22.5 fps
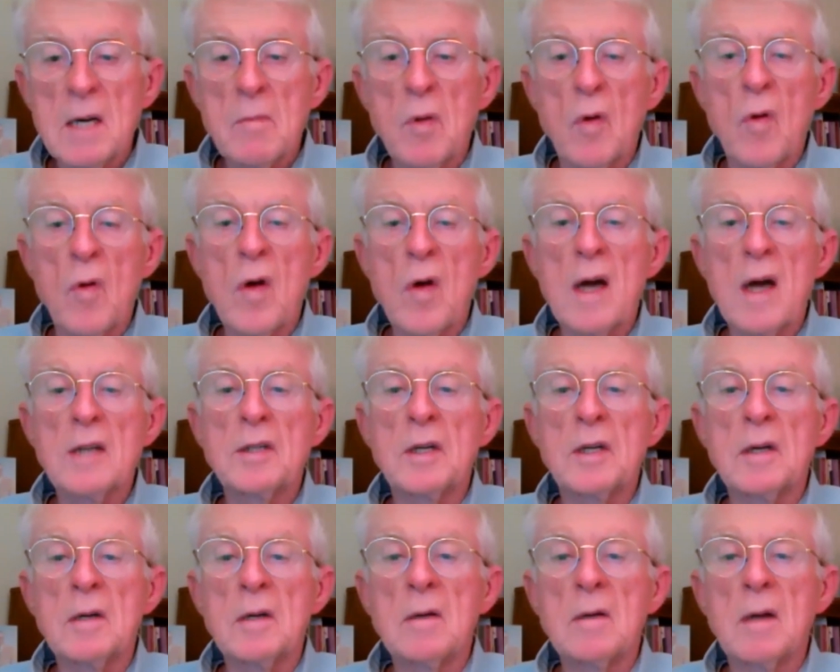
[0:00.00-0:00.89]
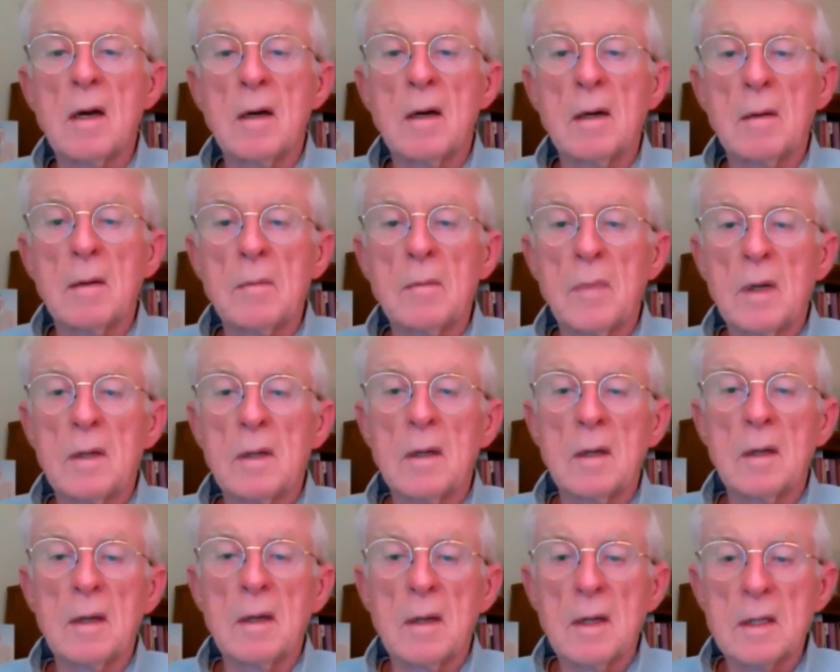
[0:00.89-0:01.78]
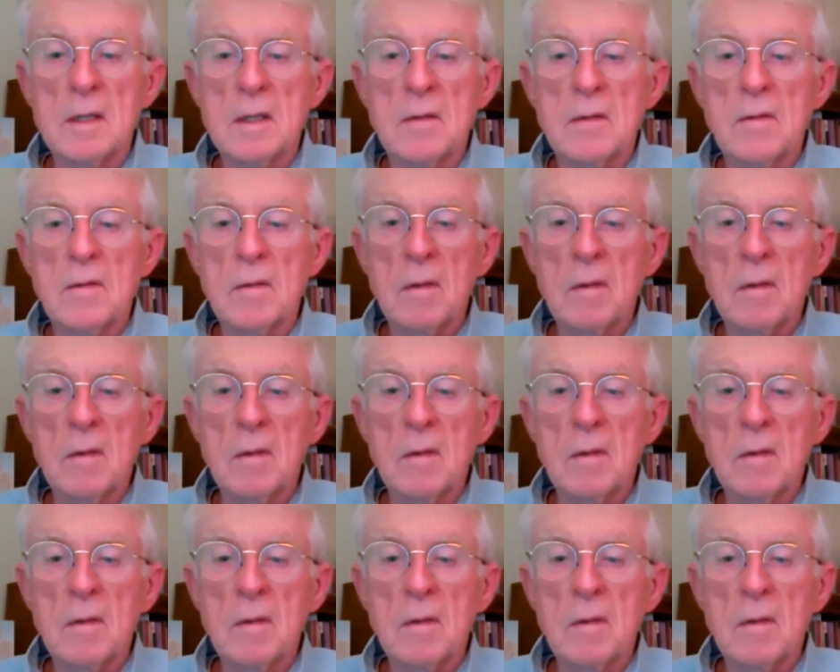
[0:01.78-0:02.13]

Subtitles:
question, but it's